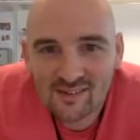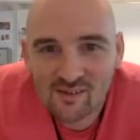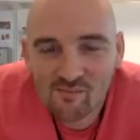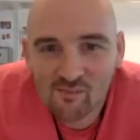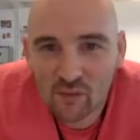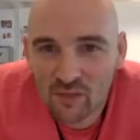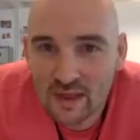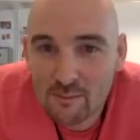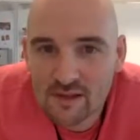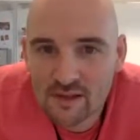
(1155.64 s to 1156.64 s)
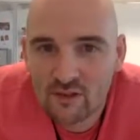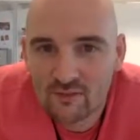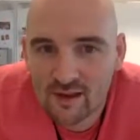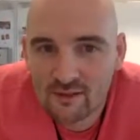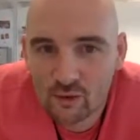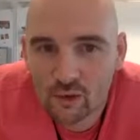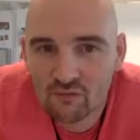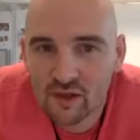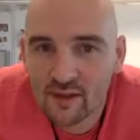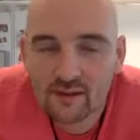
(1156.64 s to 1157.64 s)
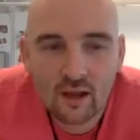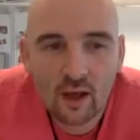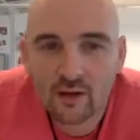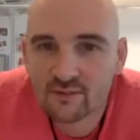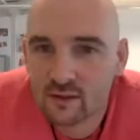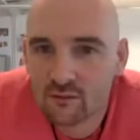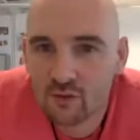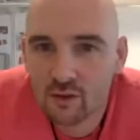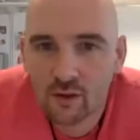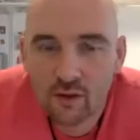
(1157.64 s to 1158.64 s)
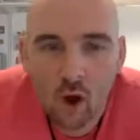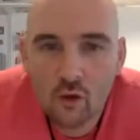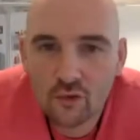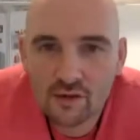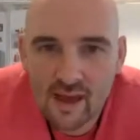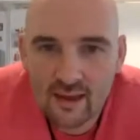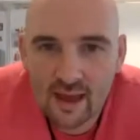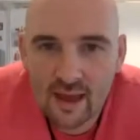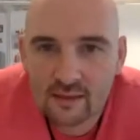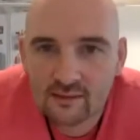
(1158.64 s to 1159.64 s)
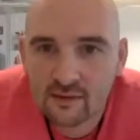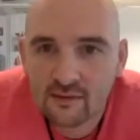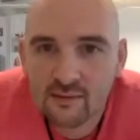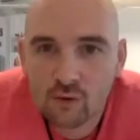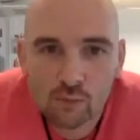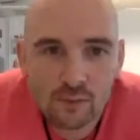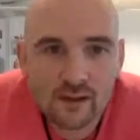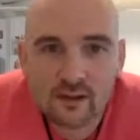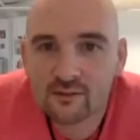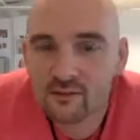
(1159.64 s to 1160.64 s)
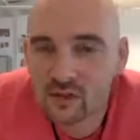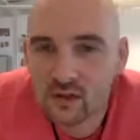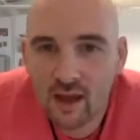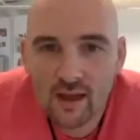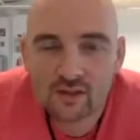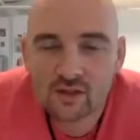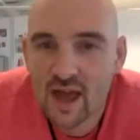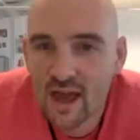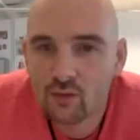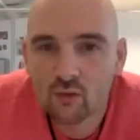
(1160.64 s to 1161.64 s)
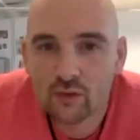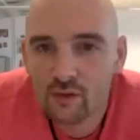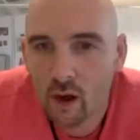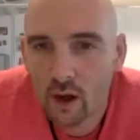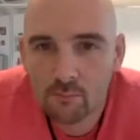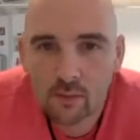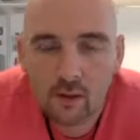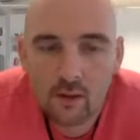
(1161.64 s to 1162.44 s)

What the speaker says: But the image that they took of it has lasted for over a decade, and it's still being shared all the time.